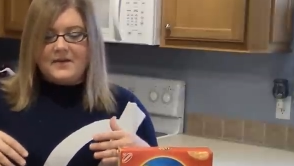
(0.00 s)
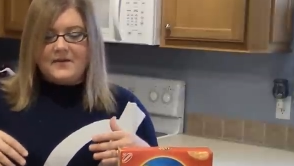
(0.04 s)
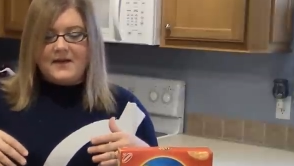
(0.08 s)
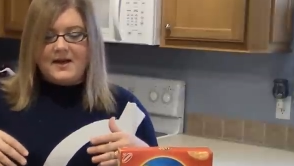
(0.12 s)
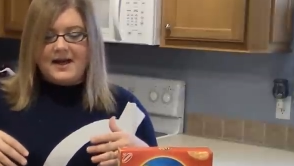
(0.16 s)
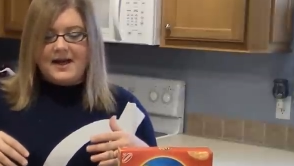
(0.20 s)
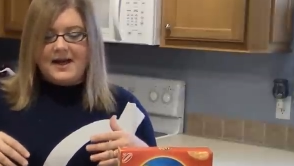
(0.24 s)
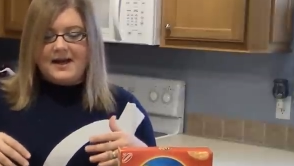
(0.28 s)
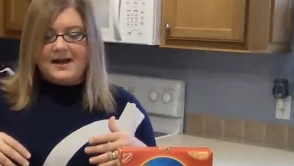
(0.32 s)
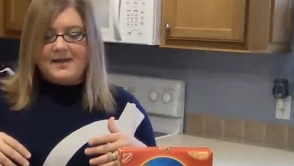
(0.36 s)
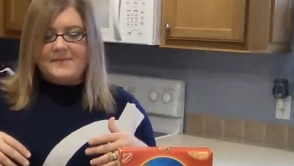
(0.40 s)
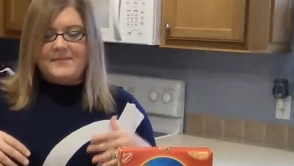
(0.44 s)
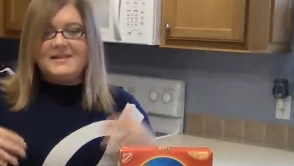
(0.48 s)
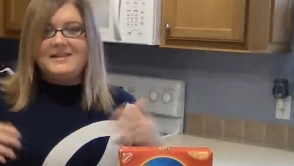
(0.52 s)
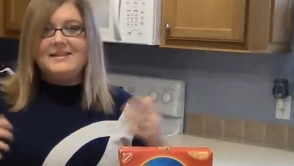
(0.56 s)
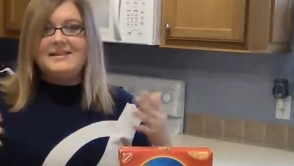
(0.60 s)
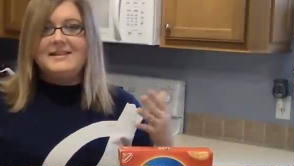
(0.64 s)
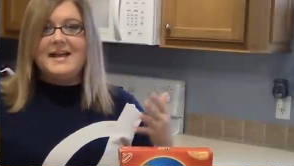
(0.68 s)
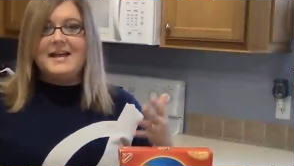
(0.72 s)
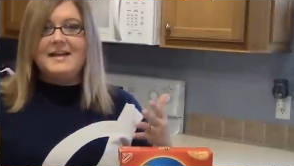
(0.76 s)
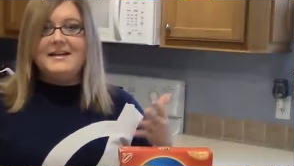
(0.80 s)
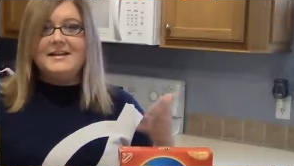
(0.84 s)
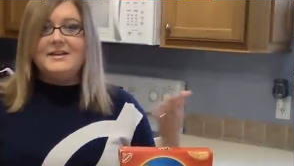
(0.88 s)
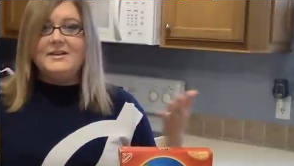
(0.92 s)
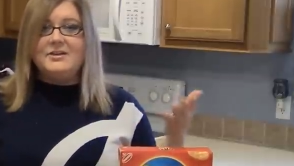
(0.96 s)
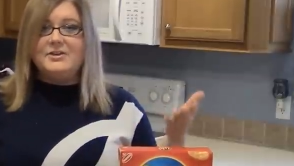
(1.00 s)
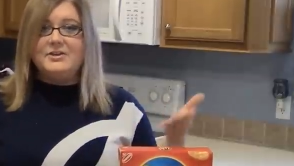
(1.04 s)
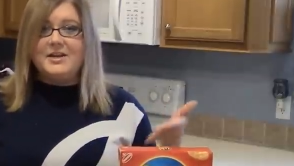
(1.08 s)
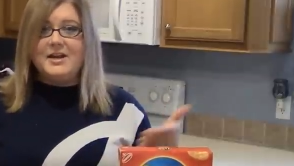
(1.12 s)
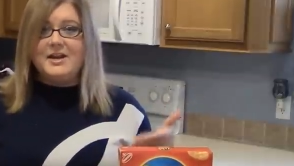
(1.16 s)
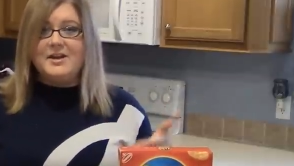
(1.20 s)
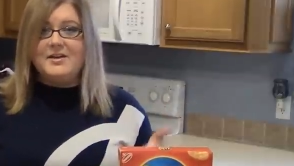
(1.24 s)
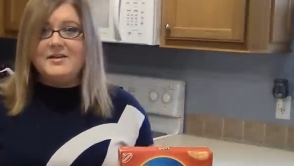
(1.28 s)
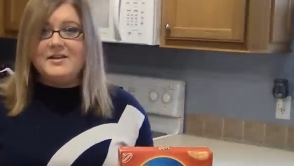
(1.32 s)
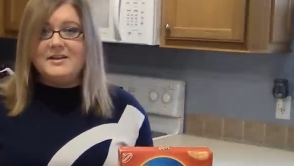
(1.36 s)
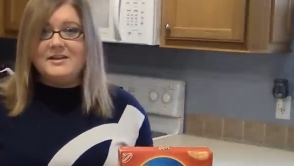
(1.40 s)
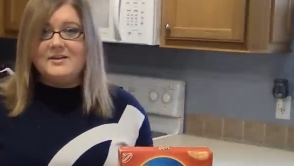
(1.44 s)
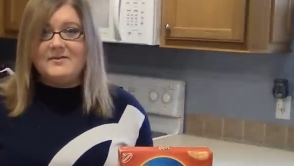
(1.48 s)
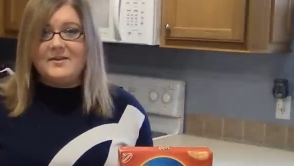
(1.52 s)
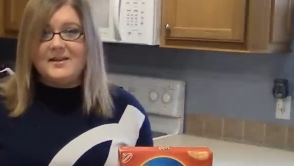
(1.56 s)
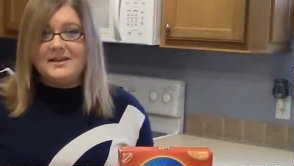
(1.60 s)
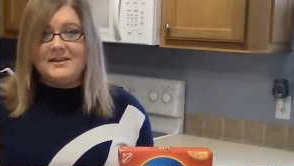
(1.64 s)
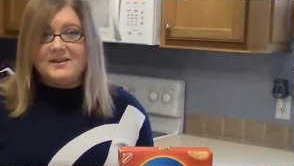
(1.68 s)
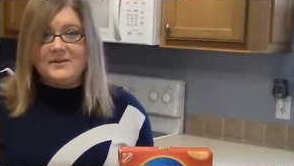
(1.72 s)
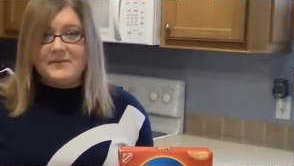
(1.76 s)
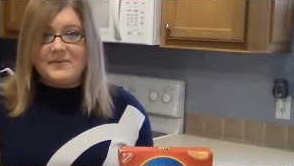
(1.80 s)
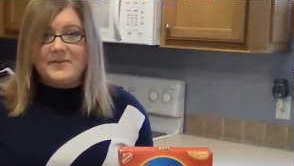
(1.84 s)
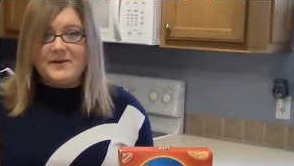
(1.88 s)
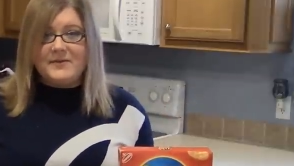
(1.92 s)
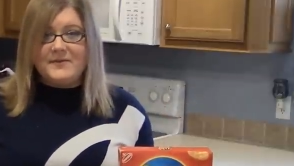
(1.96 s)
I'm excited to share this
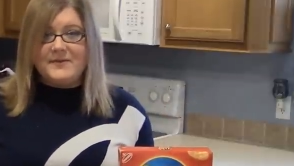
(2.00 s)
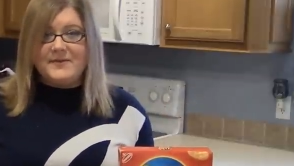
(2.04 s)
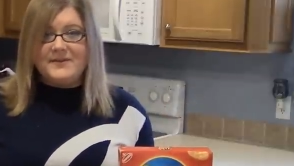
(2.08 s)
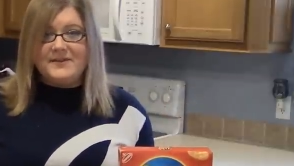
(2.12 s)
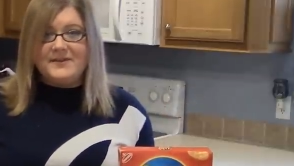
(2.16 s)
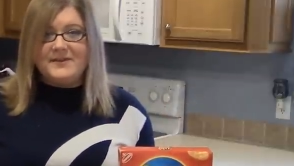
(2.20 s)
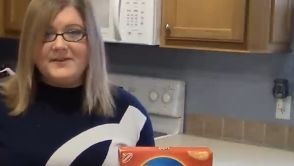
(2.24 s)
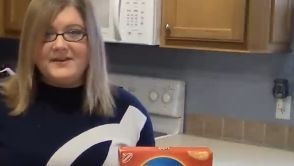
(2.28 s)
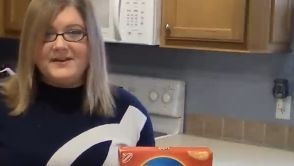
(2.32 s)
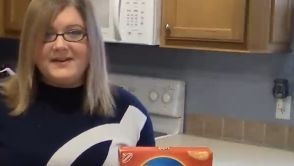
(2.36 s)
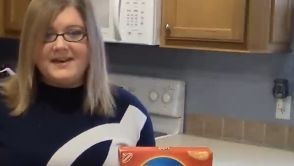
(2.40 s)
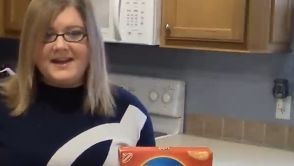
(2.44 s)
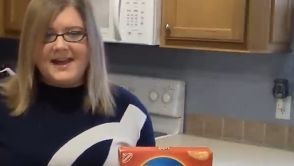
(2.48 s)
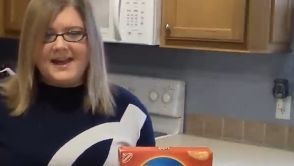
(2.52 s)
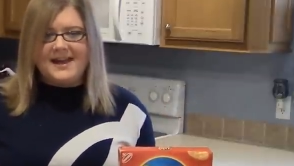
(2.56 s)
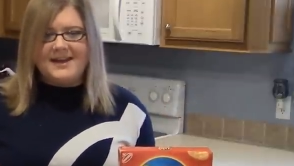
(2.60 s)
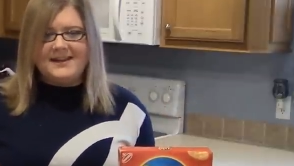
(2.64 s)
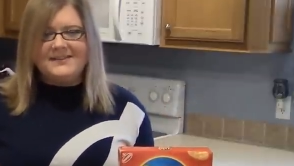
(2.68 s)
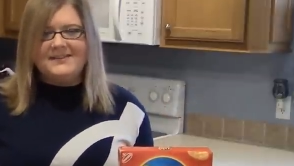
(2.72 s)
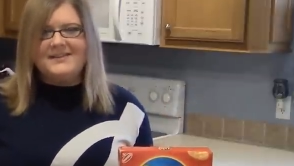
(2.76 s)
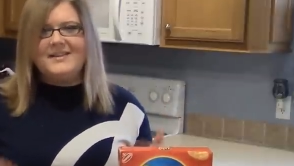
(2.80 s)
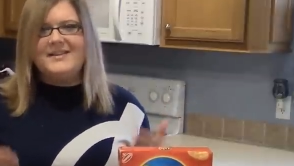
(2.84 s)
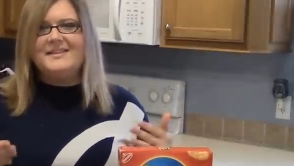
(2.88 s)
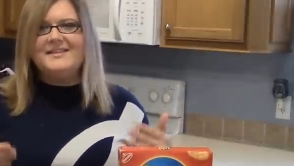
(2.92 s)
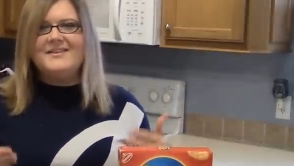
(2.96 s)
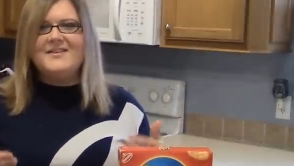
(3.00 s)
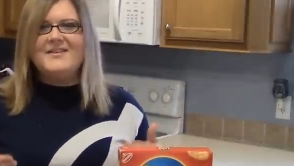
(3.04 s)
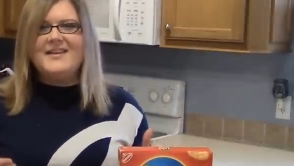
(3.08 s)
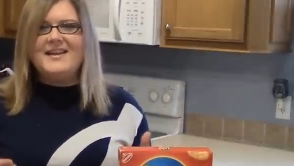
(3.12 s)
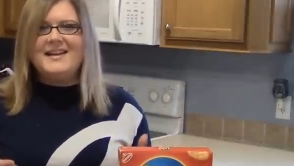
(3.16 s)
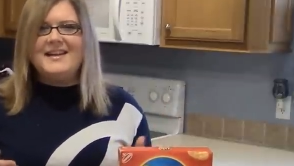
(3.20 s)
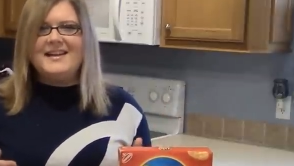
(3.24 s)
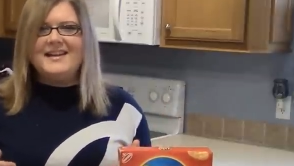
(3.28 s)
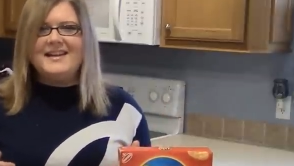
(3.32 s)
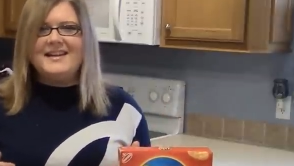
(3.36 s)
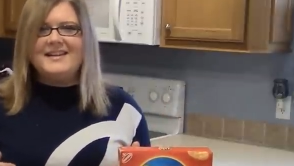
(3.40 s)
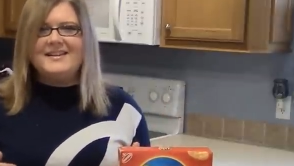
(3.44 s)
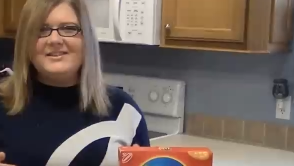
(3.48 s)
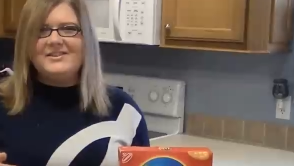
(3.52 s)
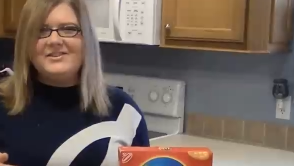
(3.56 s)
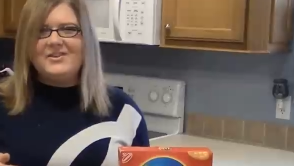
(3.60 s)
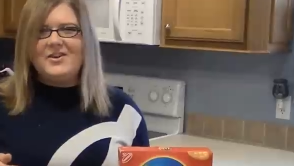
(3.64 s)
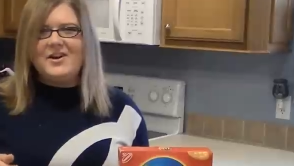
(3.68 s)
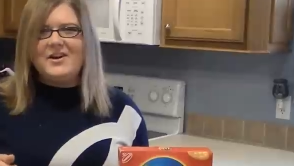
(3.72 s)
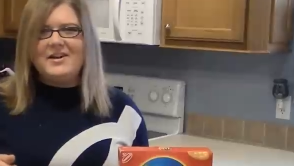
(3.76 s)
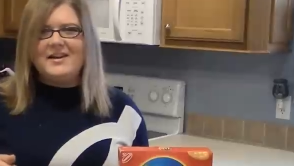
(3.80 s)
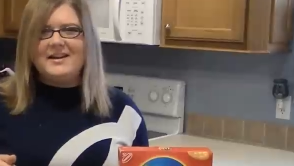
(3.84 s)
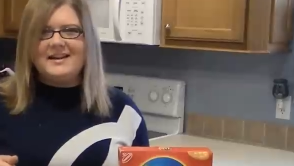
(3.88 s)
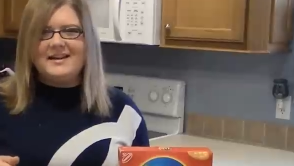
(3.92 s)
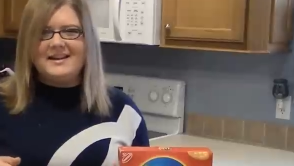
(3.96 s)
recipe with you today. So let's go ahead and get
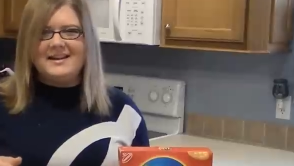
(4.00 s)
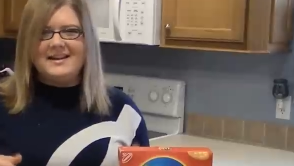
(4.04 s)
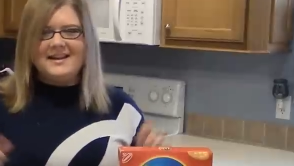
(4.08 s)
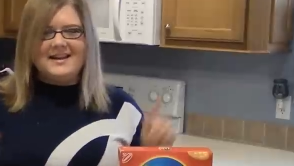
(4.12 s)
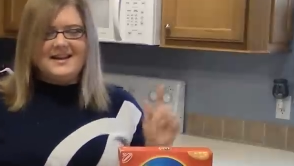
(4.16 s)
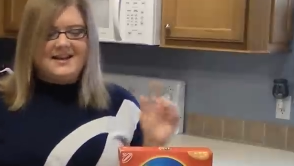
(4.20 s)
started.